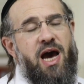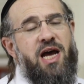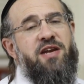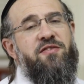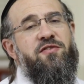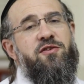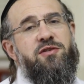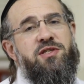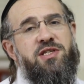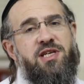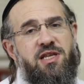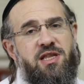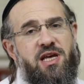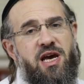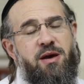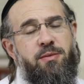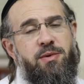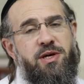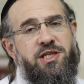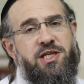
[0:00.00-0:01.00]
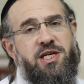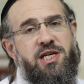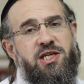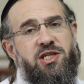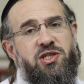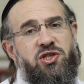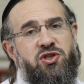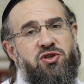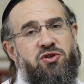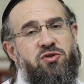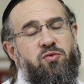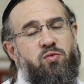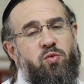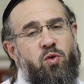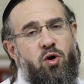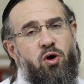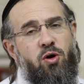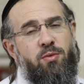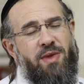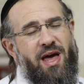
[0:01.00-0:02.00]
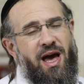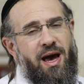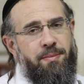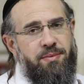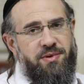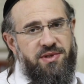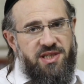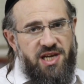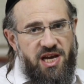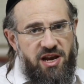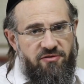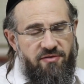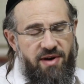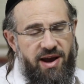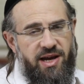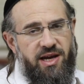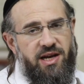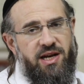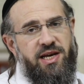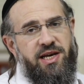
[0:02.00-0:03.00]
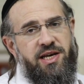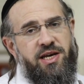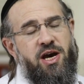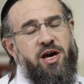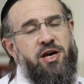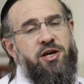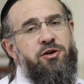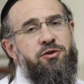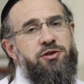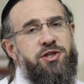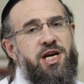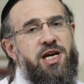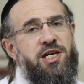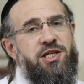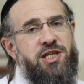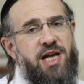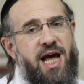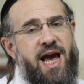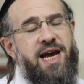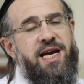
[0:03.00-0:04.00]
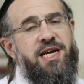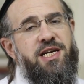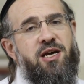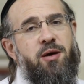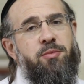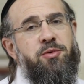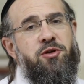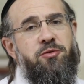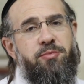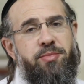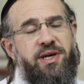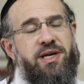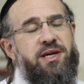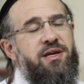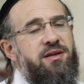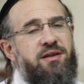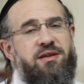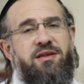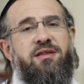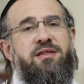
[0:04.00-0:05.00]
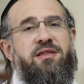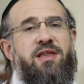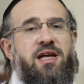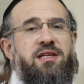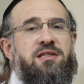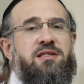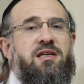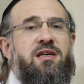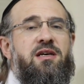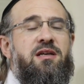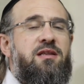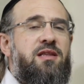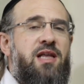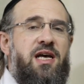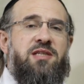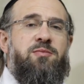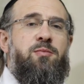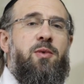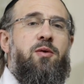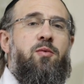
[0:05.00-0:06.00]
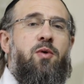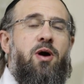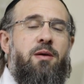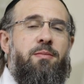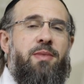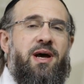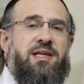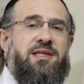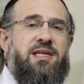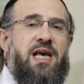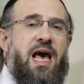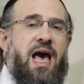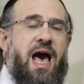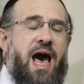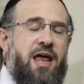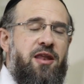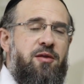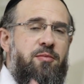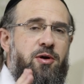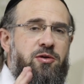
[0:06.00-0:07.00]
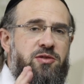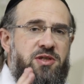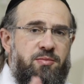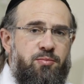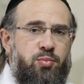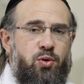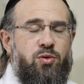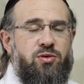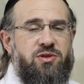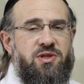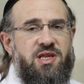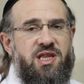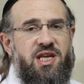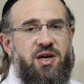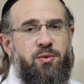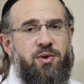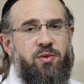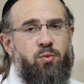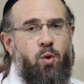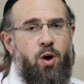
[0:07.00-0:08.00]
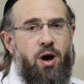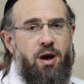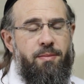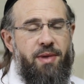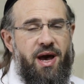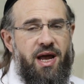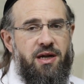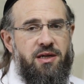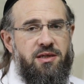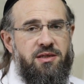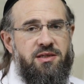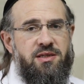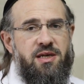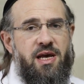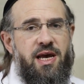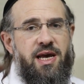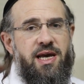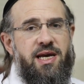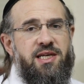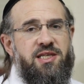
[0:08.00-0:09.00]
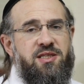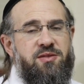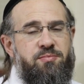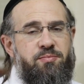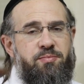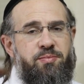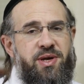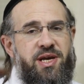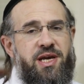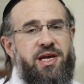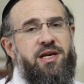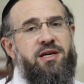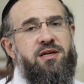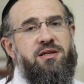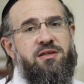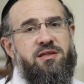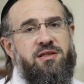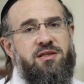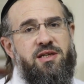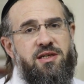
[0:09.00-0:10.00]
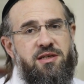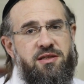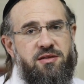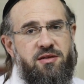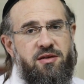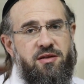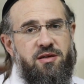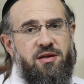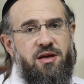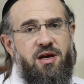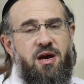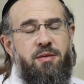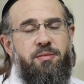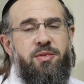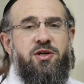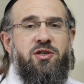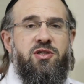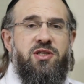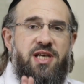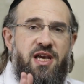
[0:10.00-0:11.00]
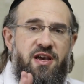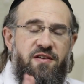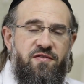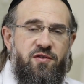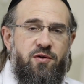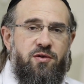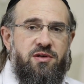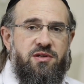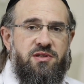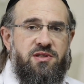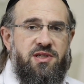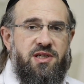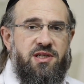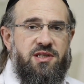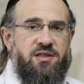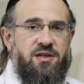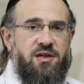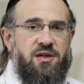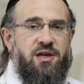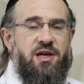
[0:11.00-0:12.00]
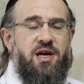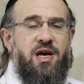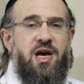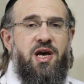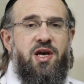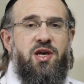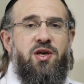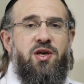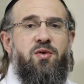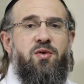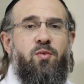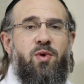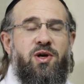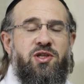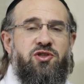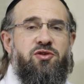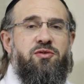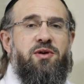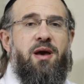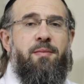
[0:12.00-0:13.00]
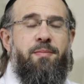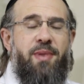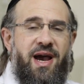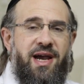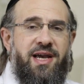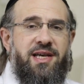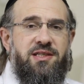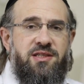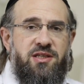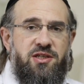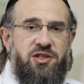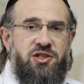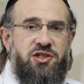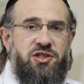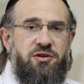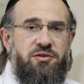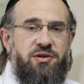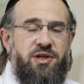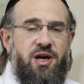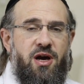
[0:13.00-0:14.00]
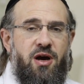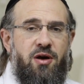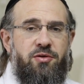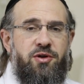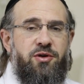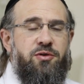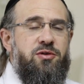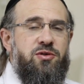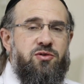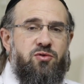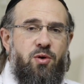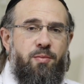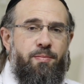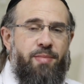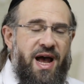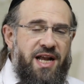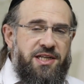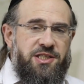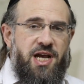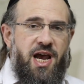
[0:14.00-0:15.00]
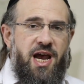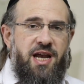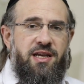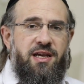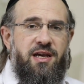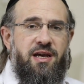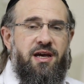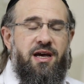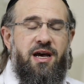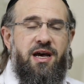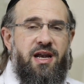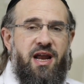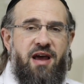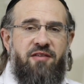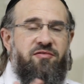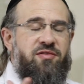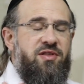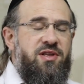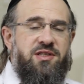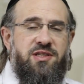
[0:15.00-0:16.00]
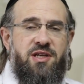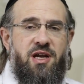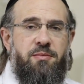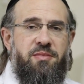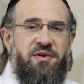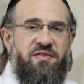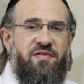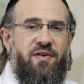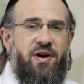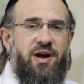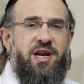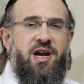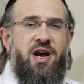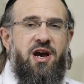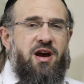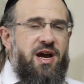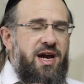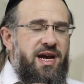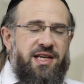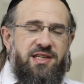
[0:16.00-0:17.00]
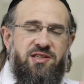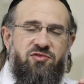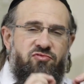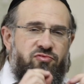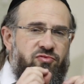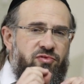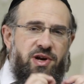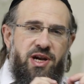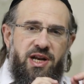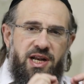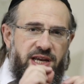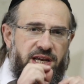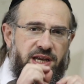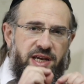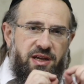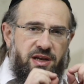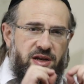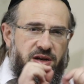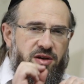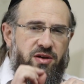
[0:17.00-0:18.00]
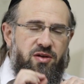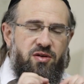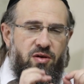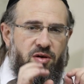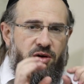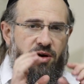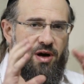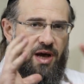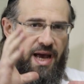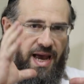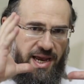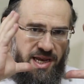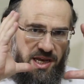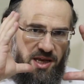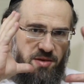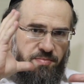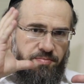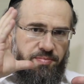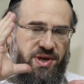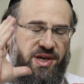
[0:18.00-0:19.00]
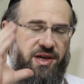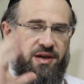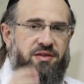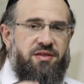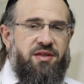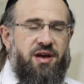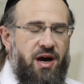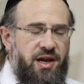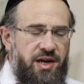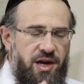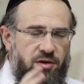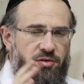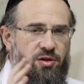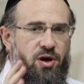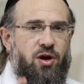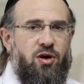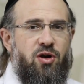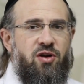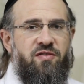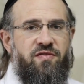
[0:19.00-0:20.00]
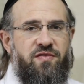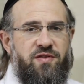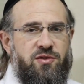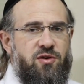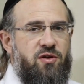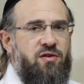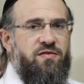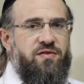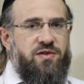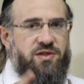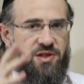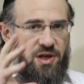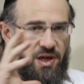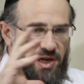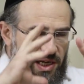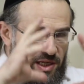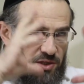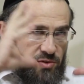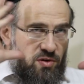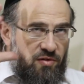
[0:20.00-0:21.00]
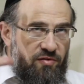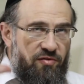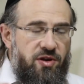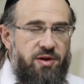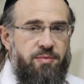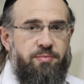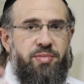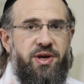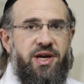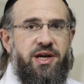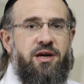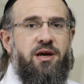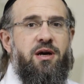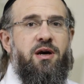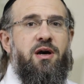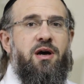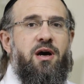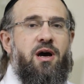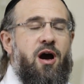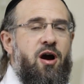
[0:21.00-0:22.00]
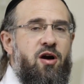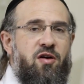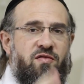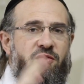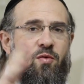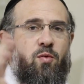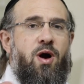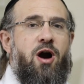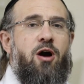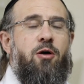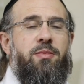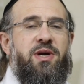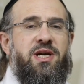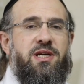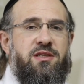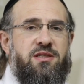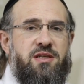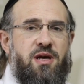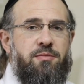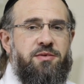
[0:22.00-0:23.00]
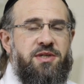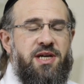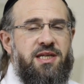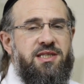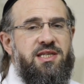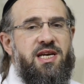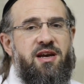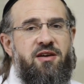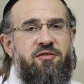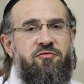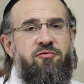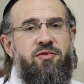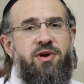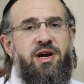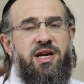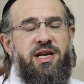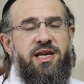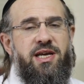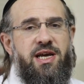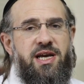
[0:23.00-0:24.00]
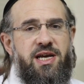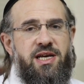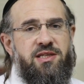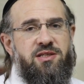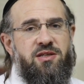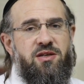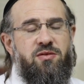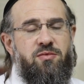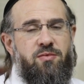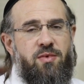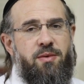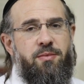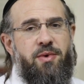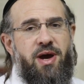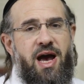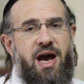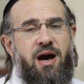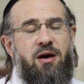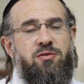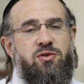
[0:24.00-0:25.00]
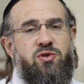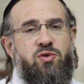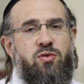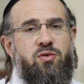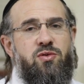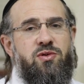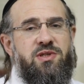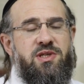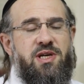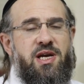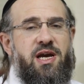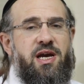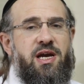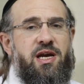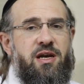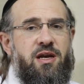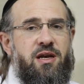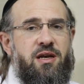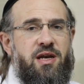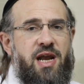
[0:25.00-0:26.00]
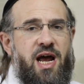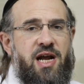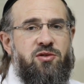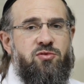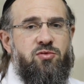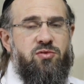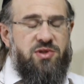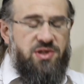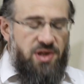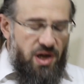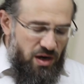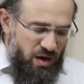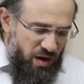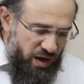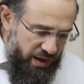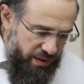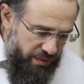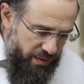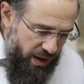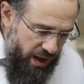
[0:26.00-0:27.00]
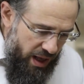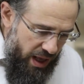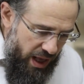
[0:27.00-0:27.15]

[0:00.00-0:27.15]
And if you see the image is too warm, that happens irregularly, you change to AWB. That's it, that's my white balance. And the most important thing with white balance is be consistent. Because if you're consistent, once you get back into the studio, you can do a batch edit and everything's going to be fine. It's really not a big thing. I know that a lot of photographers turn it into a very big, overwhelming subject. It really isn't when we're outdoors in natural sunlight.